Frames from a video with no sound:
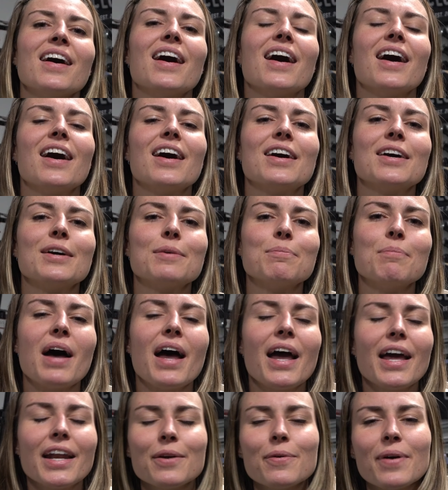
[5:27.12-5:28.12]

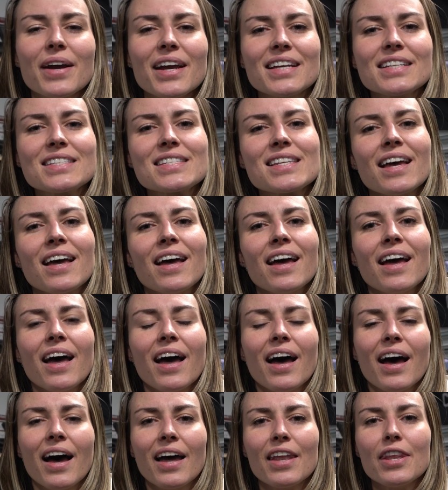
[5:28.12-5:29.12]
Anyways,
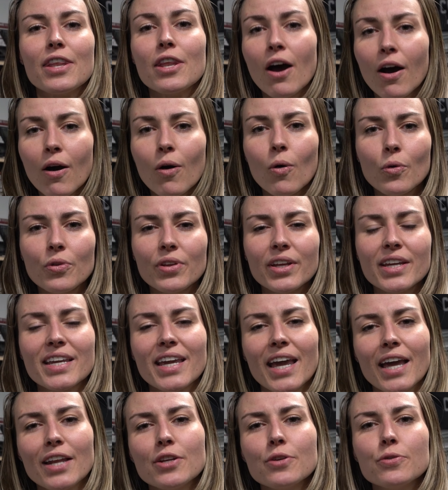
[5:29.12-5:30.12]
not only
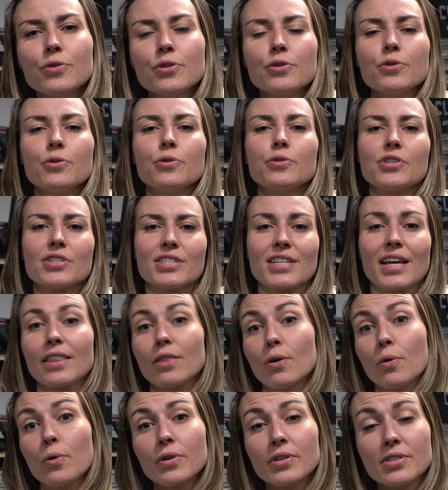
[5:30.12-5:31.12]
can you do just like
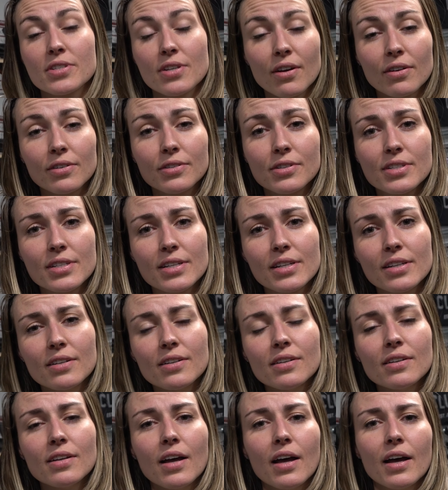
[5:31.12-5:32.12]
the horizontal
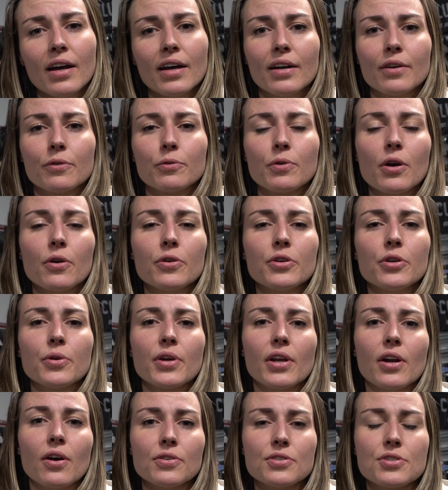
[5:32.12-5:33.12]
seal row, you
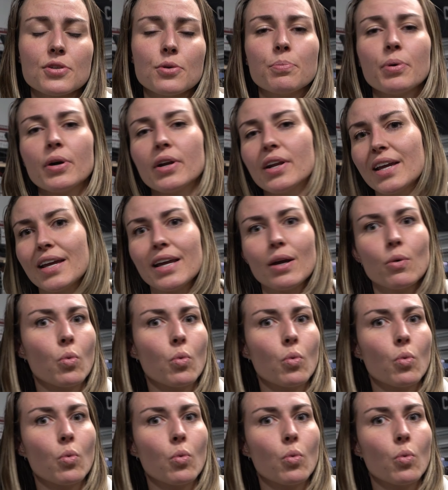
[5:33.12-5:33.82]
can also put it at